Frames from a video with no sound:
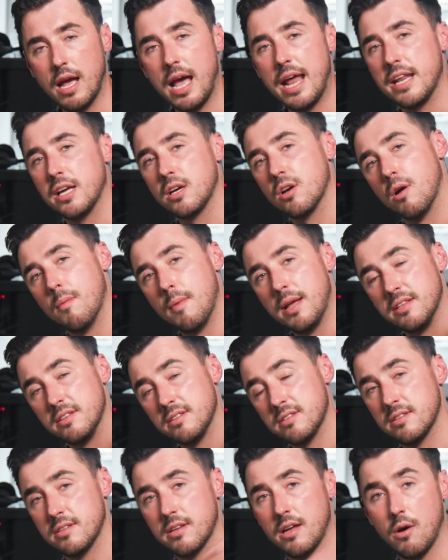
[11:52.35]
Any
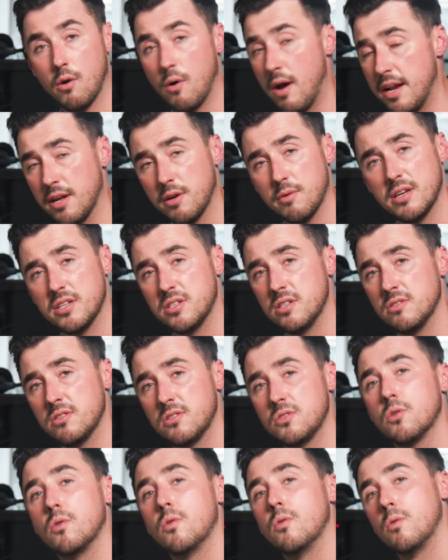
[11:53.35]
comments or any questions
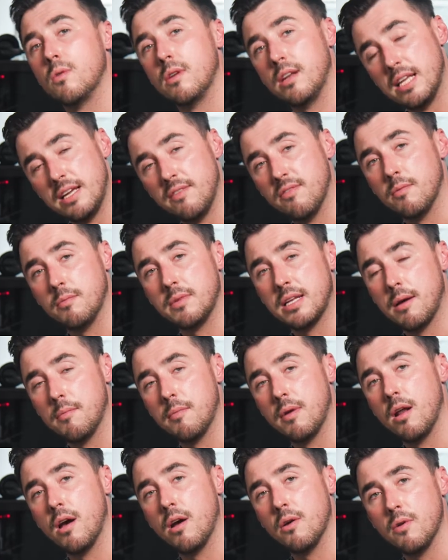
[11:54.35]
at all, leave them down
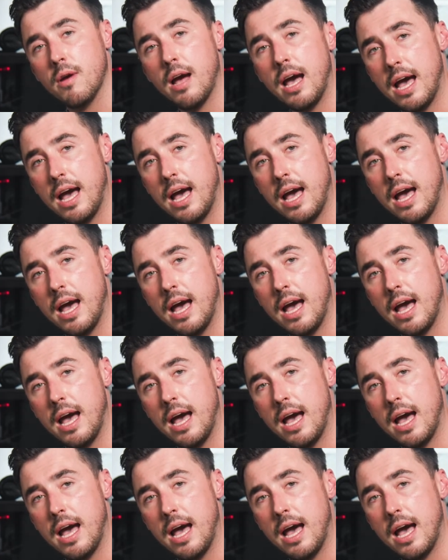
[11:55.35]
below,